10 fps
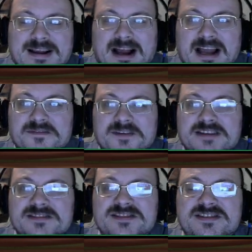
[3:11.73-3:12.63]
I've
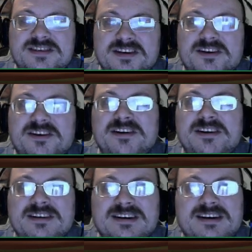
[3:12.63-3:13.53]
considered
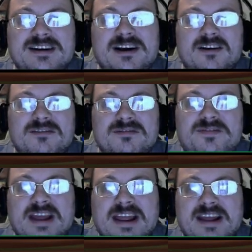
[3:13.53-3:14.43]

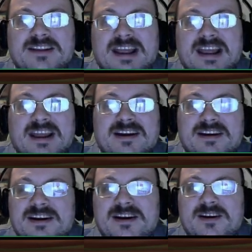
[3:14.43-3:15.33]
vaguely
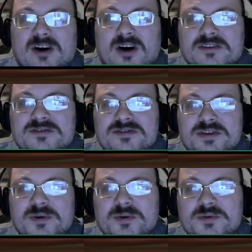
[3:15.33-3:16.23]
on
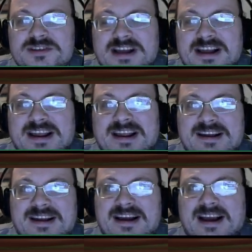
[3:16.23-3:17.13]
Tuesday
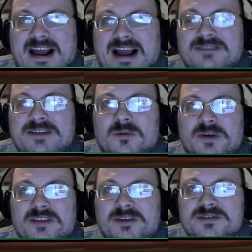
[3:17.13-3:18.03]
having
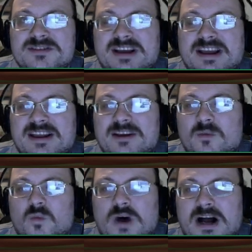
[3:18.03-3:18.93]
one of those, like,
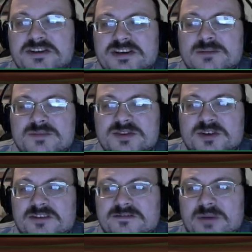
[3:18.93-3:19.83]
watch and
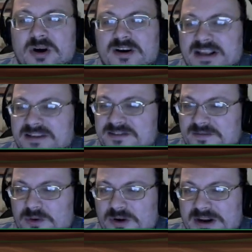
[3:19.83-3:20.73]
observe parties
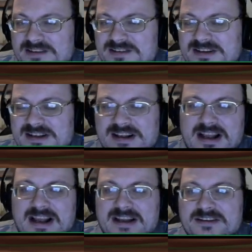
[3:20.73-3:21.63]
for it.
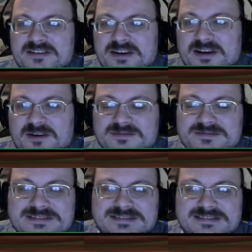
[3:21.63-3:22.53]
And, what, you know,
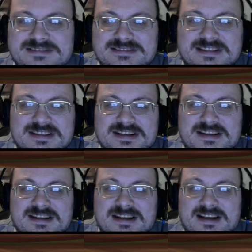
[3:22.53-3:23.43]
time is it supposed to
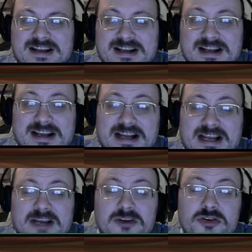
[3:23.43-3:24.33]
happen
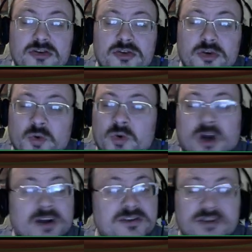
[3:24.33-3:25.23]
at? Noon
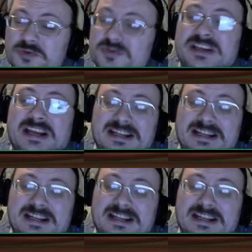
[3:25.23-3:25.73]
on Tuesday.